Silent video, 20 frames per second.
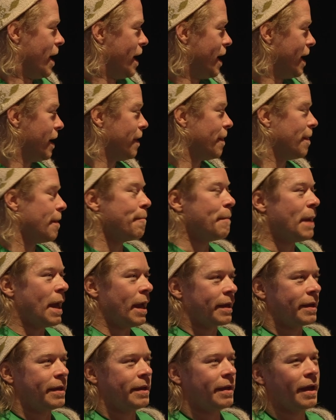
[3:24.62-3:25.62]
In the
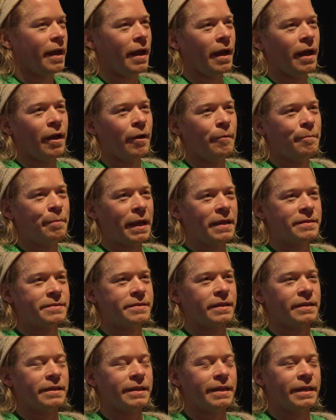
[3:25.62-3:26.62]
mech are
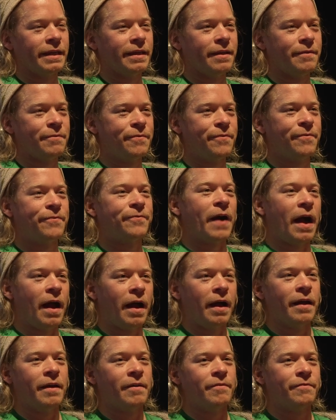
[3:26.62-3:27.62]
basically
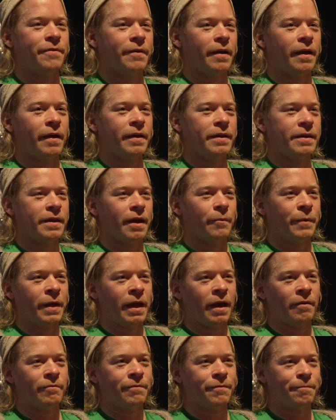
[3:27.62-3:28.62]
five, we
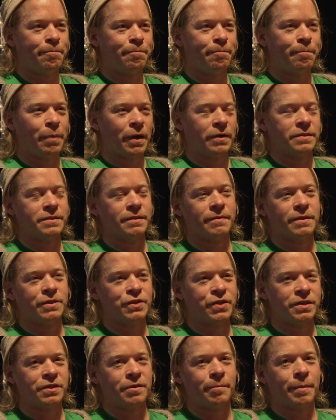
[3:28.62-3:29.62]
have parts of the
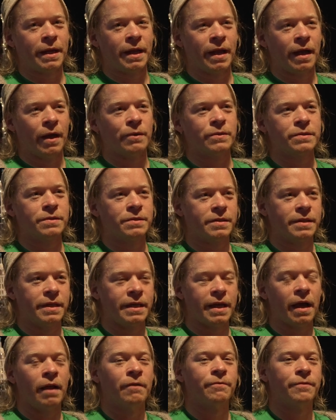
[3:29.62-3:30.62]
gingerbread house, the
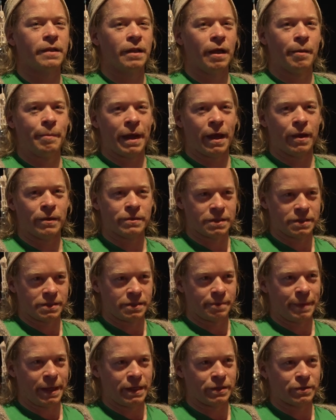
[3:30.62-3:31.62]
elf clubhouse is the
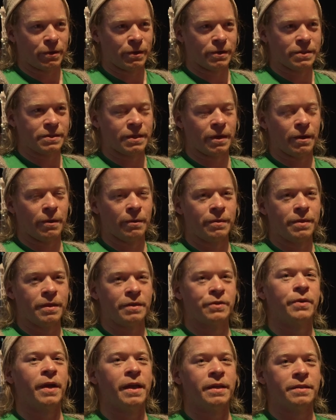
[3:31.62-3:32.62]
main torso, the
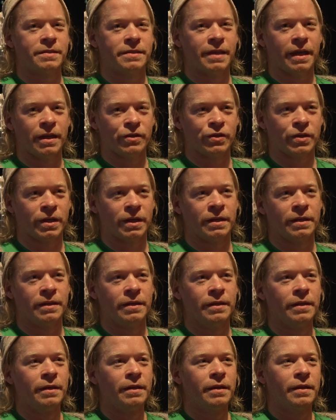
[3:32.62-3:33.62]
train station,
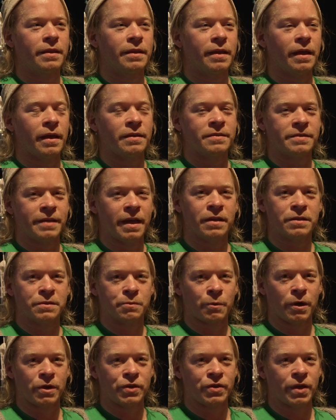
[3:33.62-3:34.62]
the Santa's
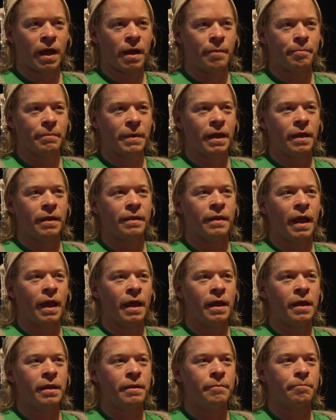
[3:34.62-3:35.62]
workshop, and
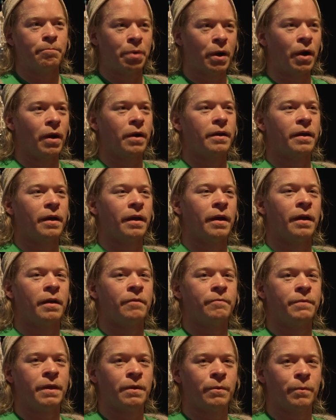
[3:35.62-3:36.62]
then part
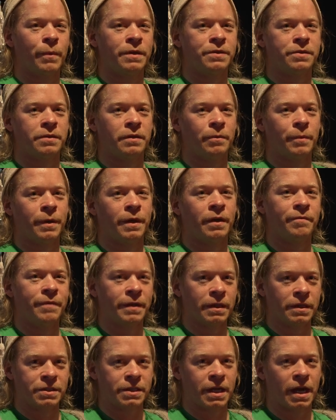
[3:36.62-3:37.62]
of the original Winter
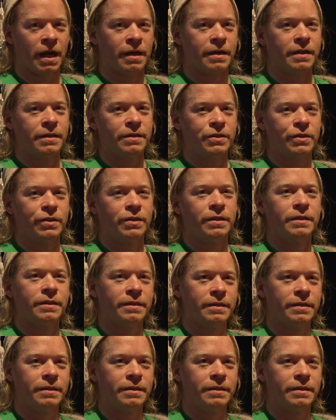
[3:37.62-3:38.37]
Village cottage.